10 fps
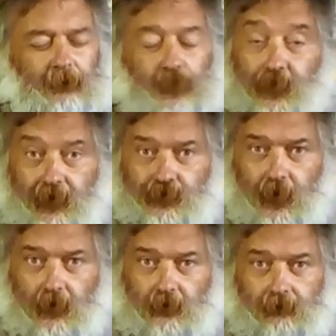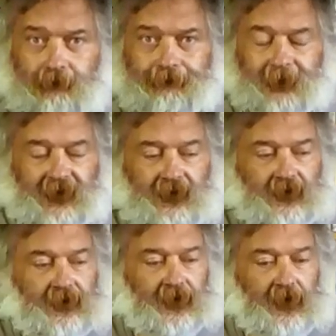Border Control,
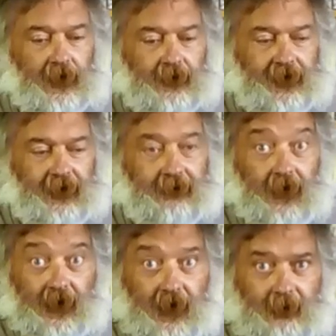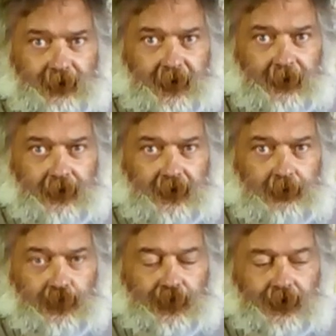the firearms people at
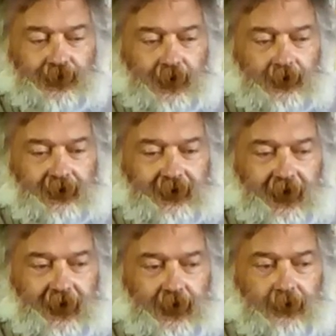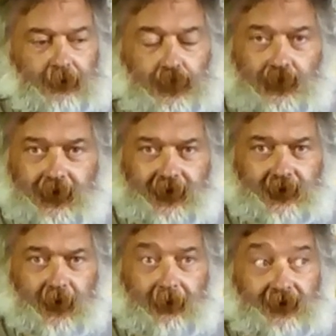Border Control, to say, you've imported
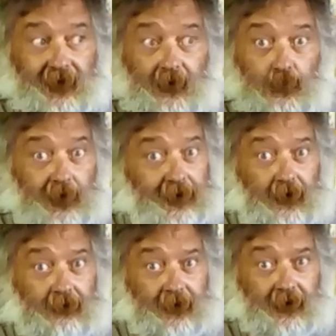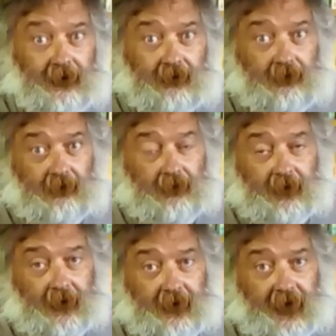these weapons and we don't think that